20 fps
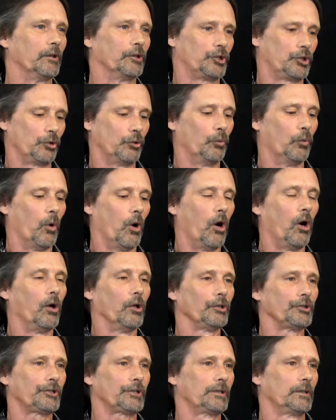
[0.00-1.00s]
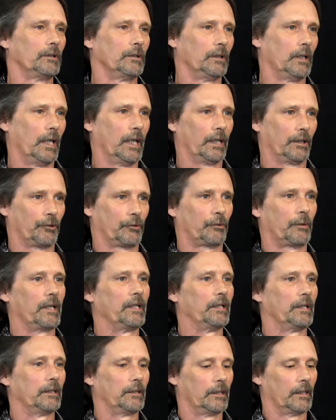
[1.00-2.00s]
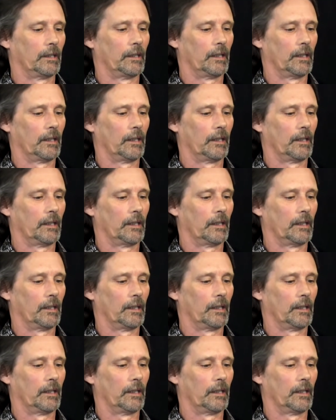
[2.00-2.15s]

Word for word: the two walls and created,